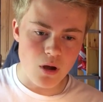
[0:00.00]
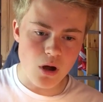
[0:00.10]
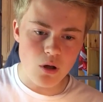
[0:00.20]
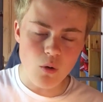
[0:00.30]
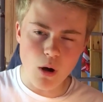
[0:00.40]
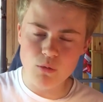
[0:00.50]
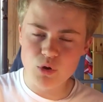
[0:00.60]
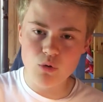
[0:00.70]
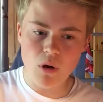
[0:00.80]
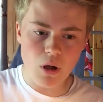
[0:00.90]
I
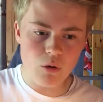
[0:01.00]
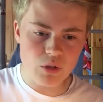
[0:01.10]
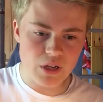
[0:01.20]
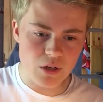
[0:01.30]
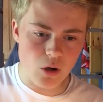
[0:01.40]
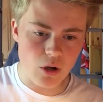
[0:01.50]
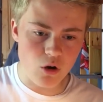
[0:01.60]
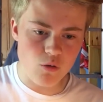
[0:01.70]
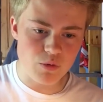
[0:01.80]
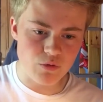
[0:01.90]
always had high
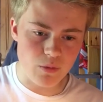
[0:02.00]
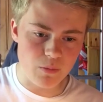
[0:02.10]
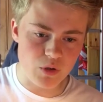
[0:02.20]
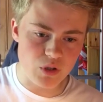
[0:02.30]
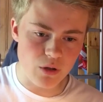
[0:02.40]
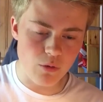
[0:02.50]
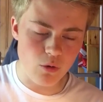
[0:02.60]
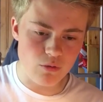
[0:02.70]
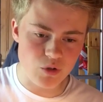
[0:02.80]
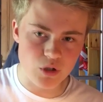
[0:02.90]
hopes for him because I
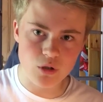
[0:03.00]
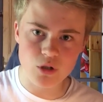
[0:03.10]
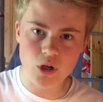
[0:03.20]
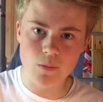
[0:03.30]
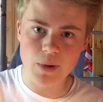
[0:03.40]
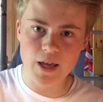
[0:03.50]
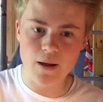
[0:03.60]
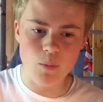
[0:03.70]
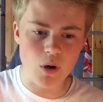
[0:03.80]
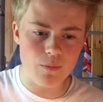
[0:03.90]
thought he was a good young
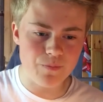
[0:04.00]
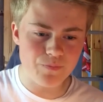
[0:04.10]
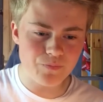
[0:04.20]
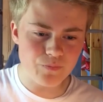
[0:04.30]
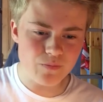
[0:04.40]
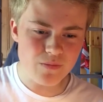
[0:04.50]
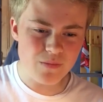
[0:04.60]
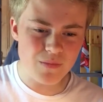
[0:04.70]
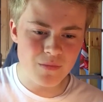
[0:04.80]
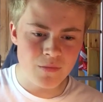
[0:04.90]
player, but
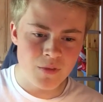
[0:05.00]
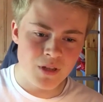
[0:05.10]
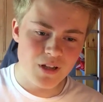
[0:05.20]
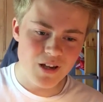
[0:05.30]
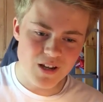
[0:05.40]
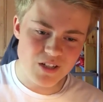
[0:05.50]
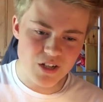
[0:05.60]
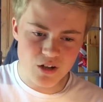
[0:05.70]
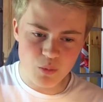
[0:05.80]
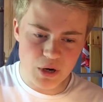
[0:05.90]
is he
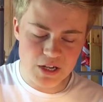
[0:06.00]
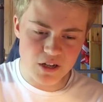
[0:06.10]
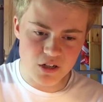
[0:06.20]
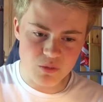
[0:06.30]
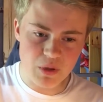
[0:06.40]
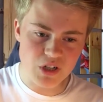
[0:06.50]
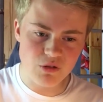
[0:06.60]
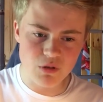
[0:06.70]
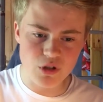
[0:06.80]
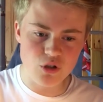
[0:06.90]
going to break in,
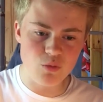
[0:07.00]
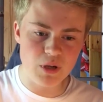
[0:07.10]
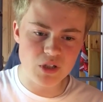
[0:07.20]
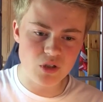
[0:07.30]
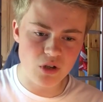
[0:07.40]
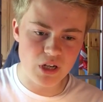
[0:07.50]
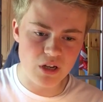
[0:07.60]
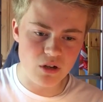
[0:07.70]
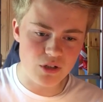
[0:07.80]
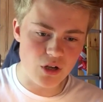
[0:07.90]
especially with a new big
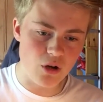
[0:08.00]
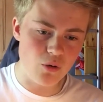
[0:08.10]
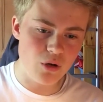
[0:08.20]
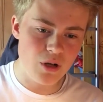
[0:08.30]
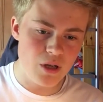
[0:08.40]
signing? I don't know.